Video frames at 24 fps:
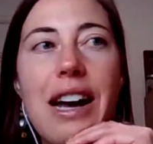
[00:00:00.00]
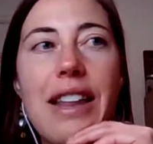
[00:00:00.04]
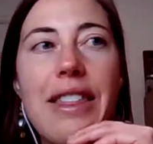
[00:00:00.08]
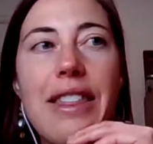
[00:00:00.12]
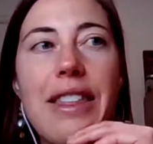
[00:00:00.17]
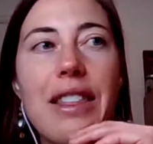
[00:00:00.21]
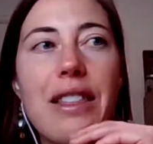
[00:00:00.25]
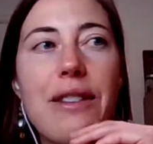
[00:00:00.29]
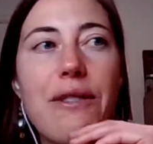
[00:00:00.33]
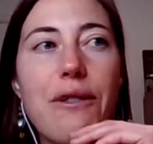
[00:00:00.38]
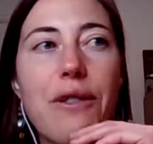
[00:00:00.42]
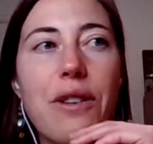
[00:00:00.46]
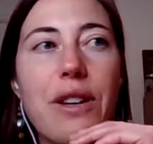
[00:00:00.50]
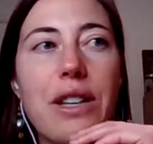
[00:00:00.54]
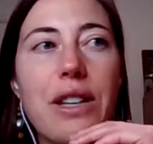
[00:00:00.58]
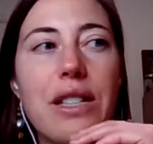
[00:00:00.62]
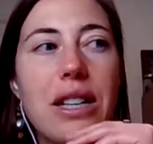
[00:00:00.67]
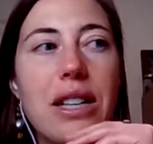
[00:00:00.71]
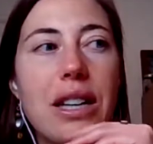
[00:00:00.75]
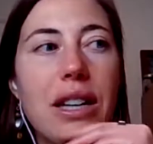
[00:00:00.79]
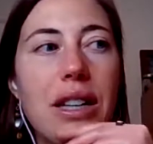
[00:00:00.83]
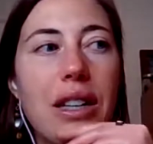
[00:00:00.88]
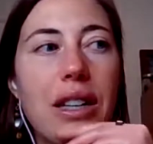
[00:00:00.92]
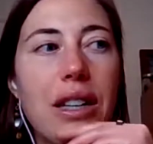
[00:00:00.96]
I think the
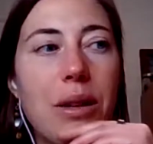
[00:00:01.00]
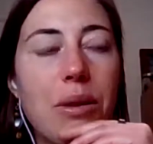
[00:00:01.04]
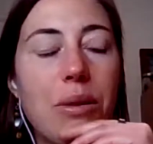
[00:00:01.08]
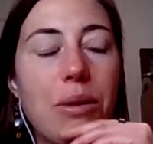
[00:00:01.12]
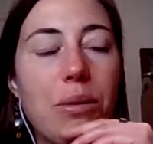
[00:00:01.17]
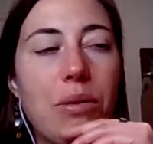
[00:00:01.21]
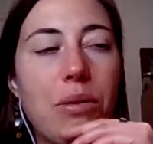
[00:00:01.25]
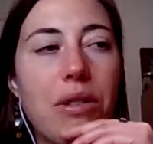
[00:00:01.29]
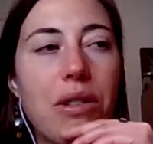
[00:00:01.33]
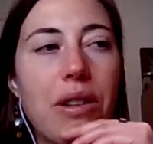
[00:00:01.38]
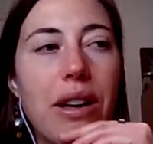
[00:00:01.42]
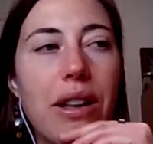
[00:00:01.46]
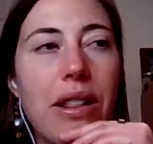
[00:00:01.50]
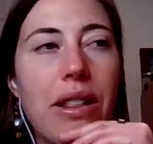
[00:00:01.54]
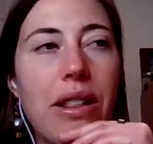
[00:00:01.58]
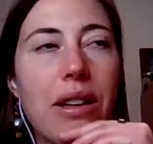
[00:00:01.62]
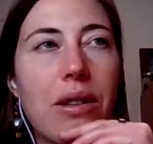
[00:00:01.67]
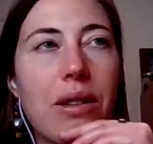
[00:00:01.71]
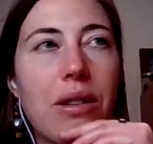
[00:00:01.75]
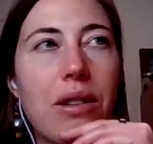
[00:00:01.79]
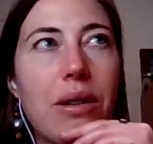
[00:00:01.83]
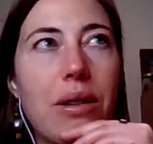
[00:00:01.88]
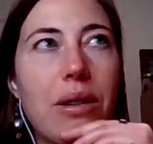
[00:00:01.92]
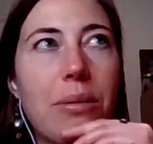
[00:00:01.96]
freezing, like I
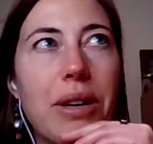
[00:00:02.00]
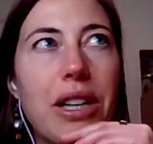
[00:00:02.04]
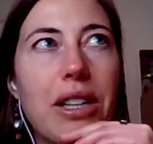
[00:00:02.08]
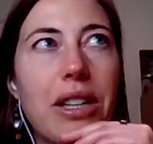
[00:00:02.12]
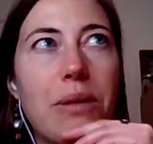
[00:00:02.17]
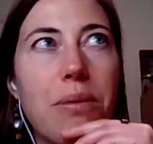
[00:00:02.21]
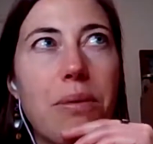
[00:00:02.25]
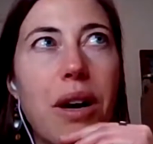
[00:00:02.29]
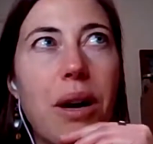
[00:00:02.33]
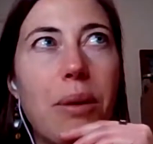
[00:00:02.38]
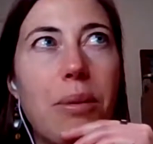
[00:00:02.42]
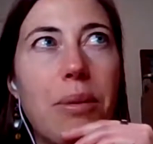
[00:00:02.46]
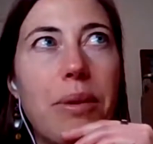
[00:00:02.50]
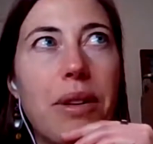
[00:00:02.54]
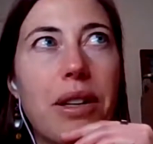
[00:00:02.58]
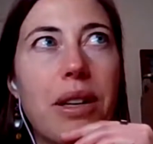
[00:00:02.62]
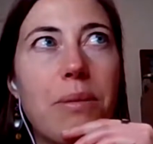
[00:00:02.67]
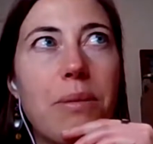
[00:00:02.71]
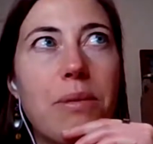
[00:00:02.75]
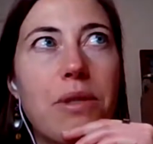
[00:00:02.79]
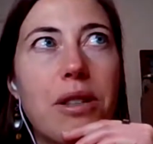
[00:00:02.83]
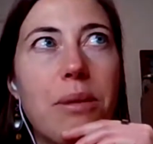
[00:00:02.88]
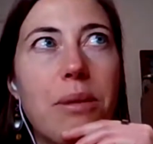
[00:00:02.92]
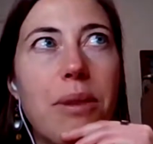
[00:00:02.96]
think the biggest problem
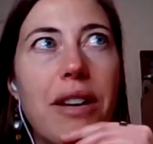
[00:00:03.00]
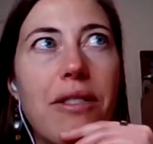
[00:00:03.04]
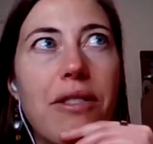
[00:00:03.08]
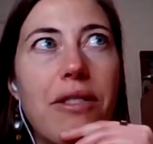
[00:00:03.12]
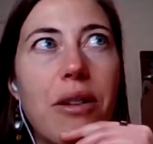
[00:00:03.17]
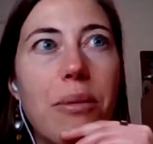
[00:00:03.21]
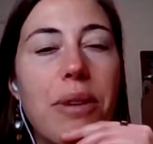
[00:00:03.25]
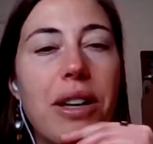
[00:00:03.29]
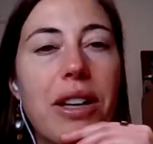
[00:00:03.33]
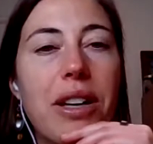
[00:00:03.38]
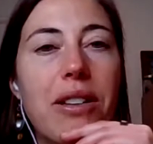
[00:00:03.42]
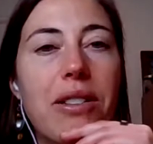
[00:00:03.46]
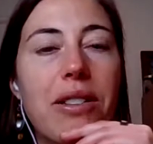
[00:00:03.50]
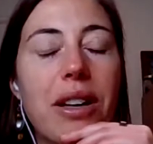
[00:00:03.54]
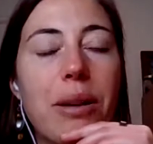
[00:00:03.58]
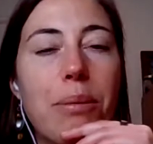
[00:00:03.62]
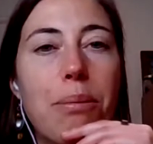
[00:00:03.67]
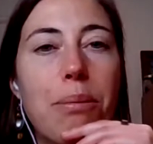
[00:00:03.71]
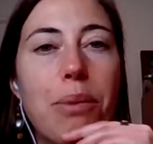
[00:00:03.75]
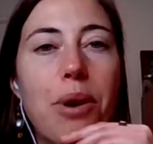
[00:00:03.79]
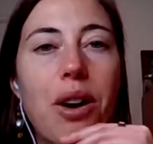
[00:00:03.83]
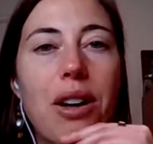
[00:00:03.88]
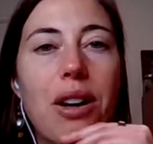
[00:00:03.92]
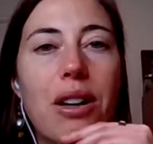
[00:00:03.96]
that comes to mind for me is
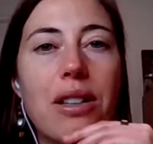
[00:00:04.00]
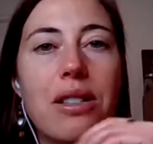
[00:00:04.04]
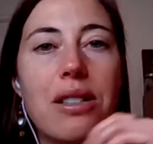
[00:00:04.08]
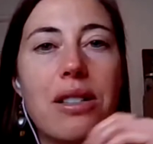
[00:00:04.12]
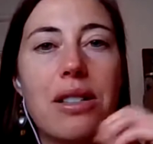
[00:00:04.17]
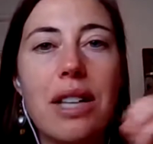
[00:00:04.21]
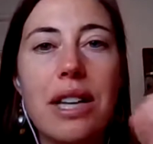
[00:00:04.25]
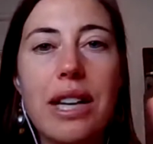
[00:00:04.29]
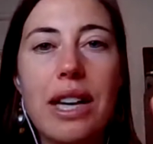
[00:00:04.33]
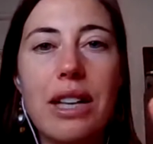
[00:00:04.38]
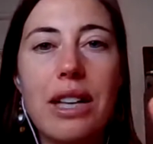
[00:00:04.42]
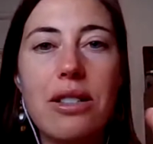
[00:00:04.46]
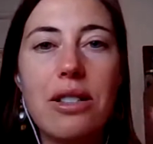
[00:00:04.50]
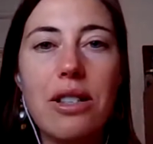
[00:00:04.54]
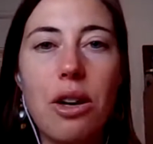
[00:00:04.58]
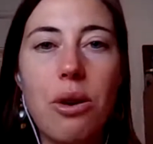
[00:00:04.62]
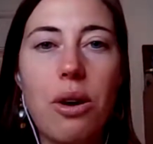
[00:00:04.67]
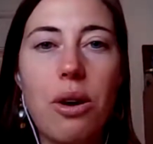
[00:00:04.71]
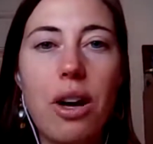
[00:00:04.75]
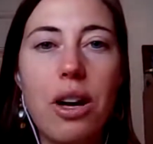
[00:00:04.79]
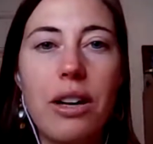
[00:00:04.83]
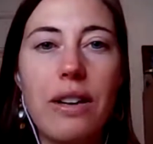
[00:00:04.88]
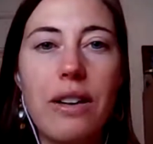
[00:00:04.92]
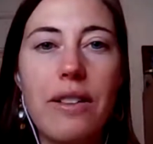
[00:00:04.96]
like bars that get
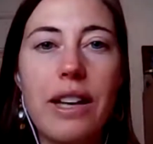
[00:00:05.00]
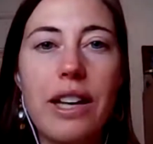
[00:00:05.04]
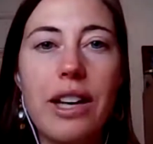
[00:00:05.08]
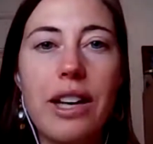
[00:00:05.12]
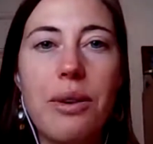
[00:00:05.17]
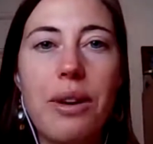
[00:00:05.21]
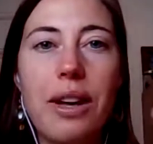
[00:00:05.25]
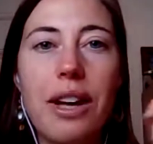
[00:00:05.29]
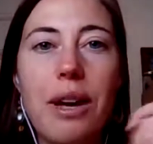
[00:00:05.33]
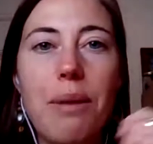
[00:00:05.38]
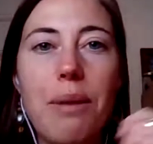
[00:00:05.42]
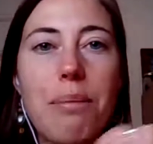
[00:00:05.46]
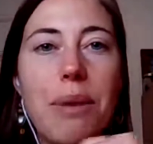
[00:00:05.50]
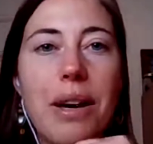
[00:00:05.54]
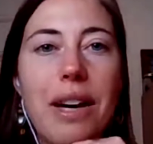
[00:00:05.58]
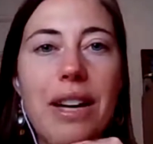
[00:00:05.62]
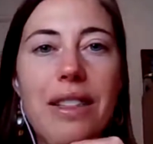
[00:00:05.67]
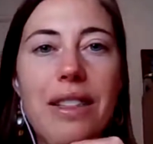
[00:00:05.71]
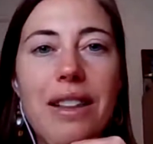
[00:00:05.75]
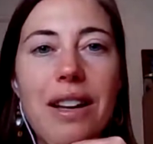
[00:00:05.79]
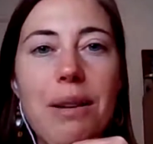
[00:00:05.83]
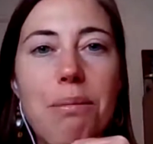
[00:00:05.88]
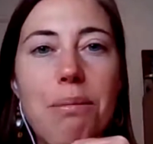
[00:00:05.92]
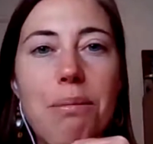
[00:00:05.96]
so hard that you can't
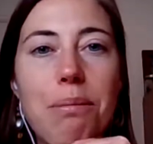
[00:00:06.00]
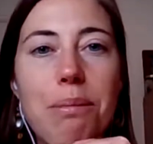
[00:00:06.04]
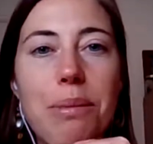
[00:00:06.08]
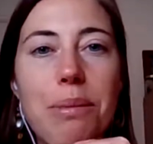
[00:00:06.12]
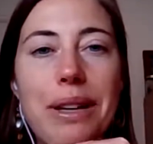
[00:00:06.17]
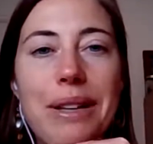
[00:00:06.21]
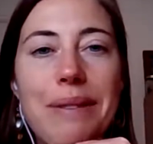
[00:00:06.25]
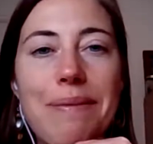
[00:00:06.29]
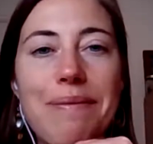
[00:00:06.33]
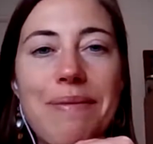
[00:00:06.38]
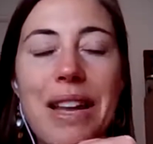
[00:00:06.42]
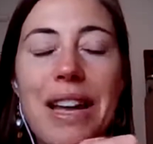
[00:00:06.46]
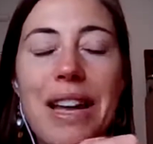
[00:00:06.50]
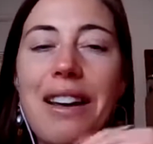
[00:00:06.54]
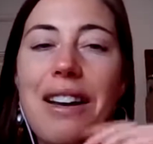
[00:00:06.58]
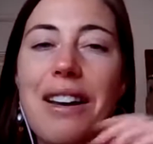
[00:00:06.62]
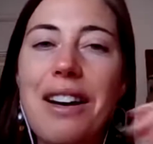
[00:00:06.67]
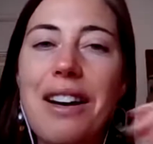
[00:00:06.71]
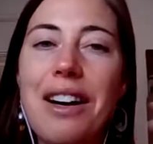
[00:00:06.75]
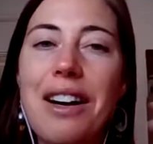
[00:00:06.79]
bite them. But